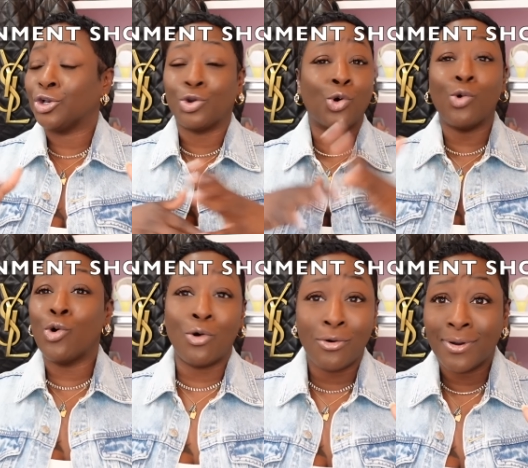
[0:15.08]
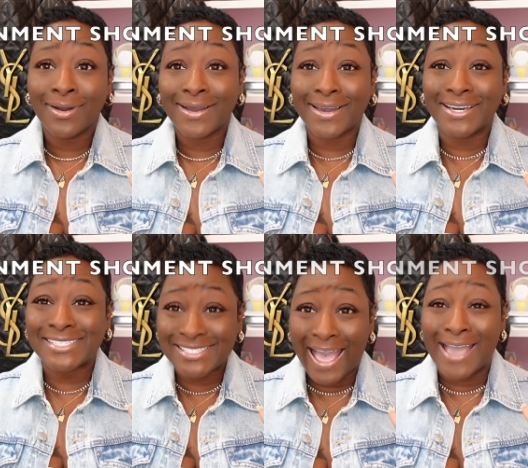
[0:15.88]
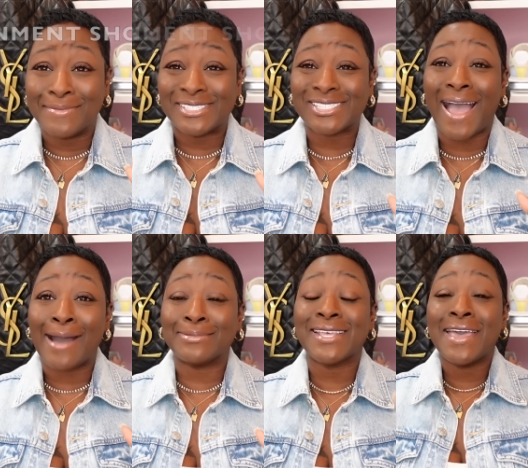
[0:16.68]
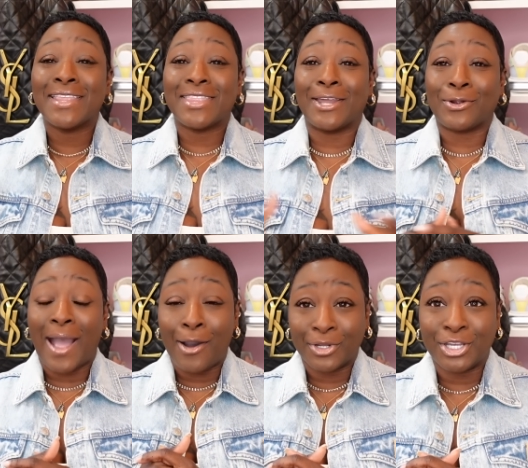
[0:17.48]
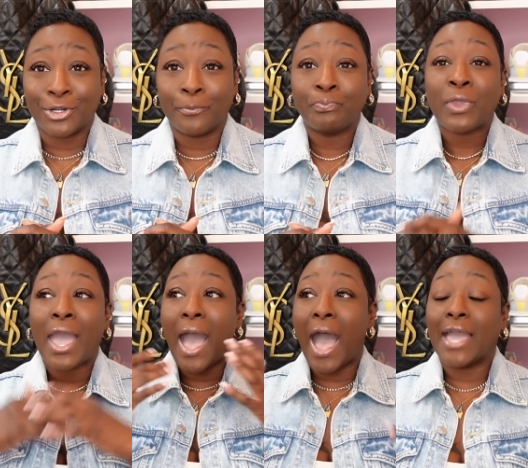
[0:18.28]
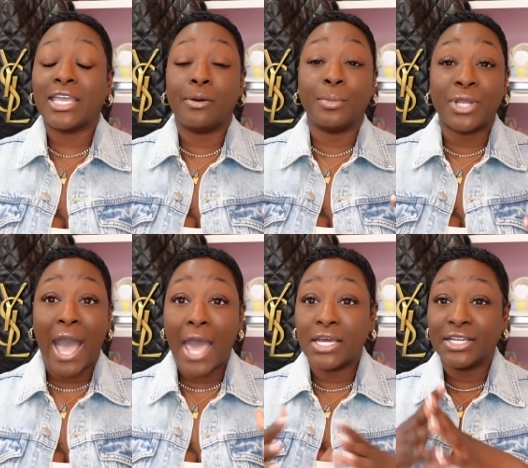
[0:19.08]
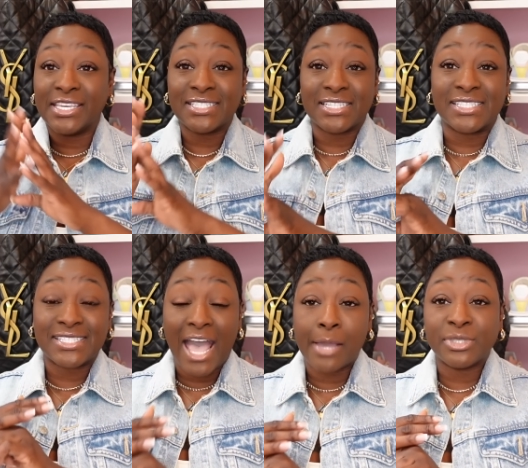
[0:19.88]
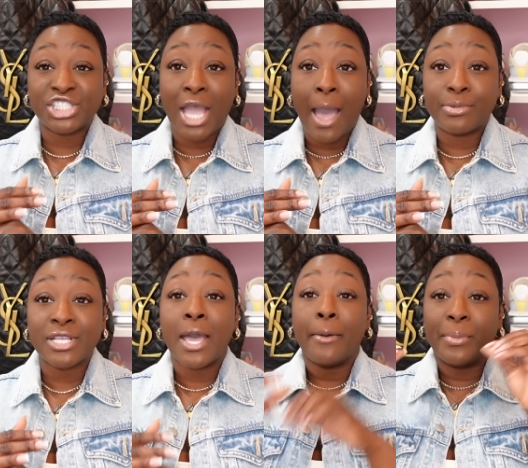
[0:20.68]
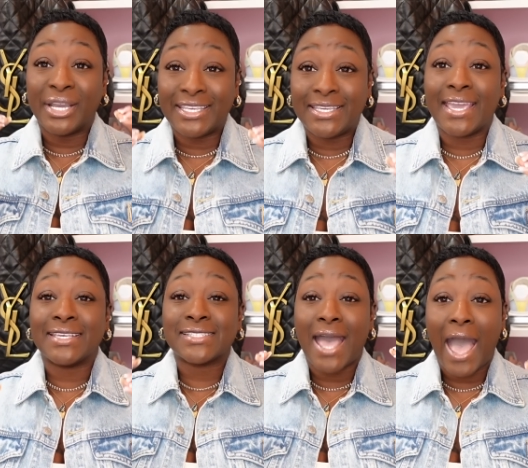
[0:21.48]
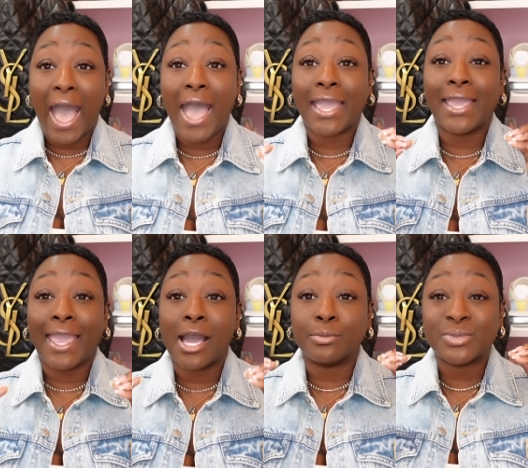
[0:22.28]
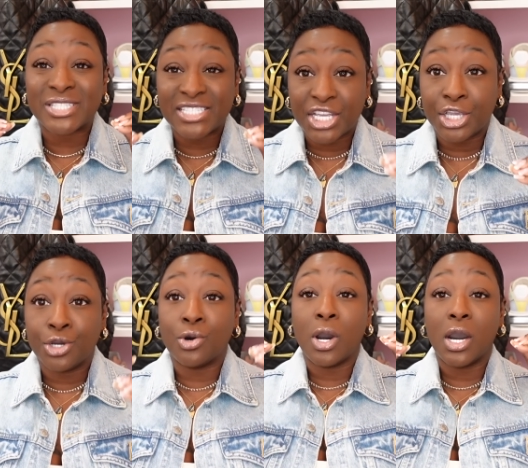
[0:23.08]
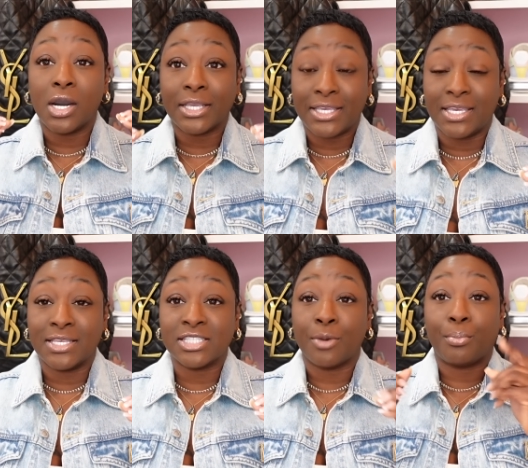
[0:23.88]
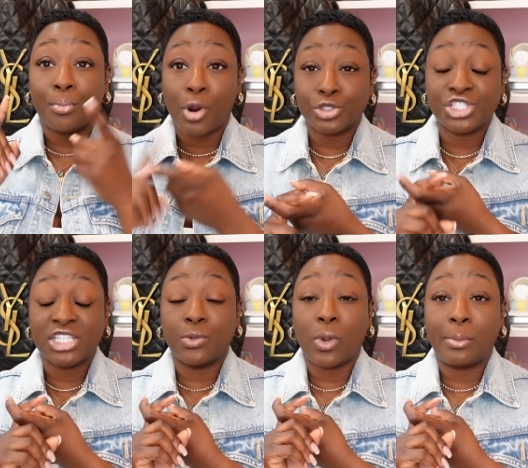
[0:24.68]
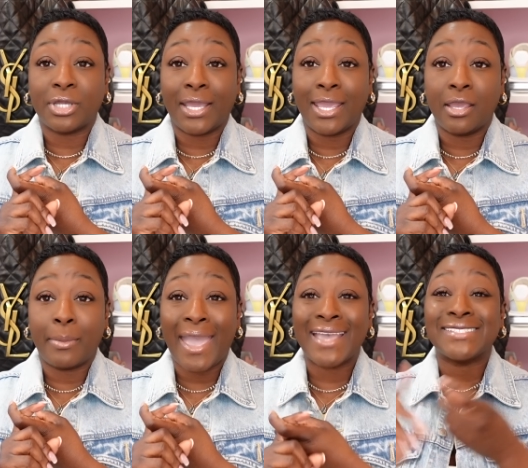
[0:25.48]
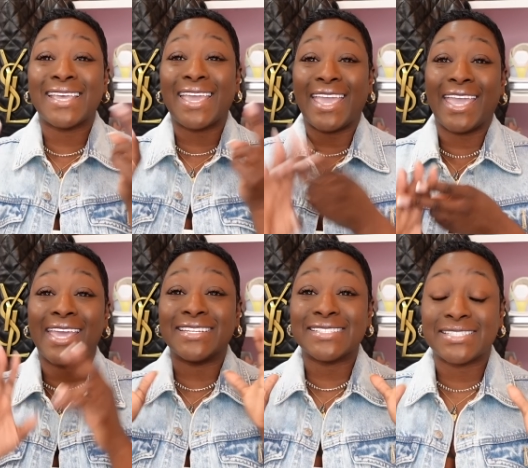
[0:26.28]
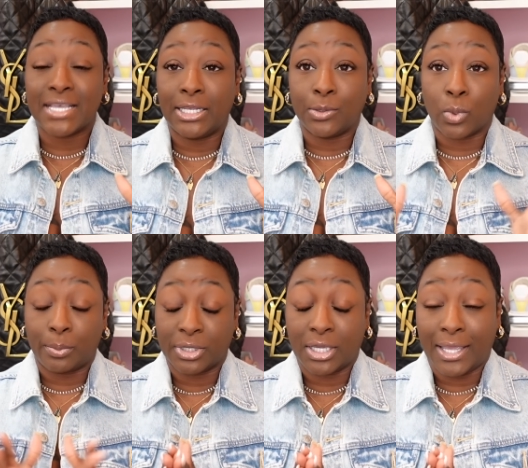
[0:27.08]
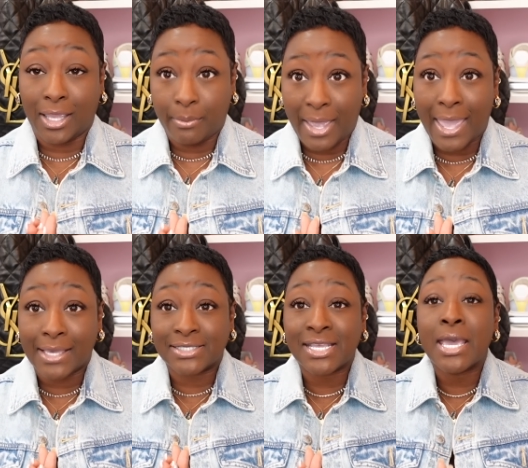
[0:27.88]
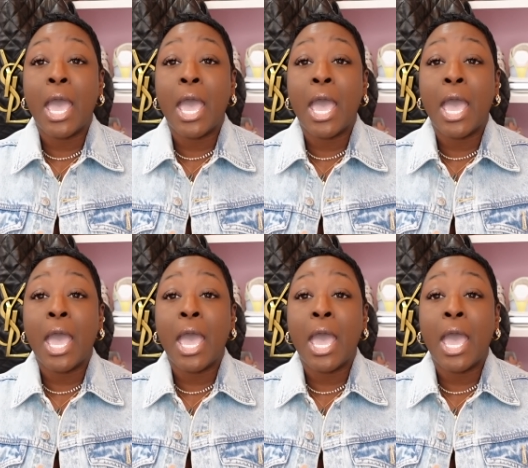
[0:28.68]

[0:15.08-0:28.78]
Google consignment shops that are out here. I am not against consignment shops, but yes, I am still against purchasing replica handbags and selling replica handbags.